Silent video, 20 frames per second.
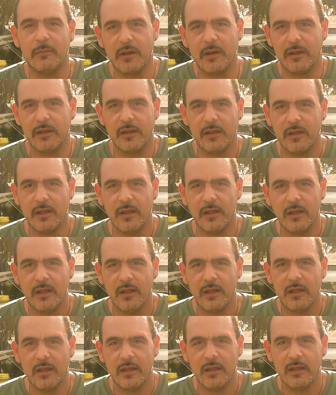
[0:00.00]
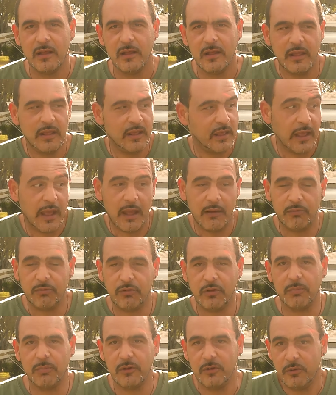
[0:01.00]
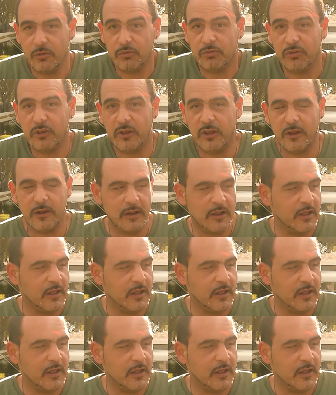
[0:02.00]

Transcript: I have something, you'll see it.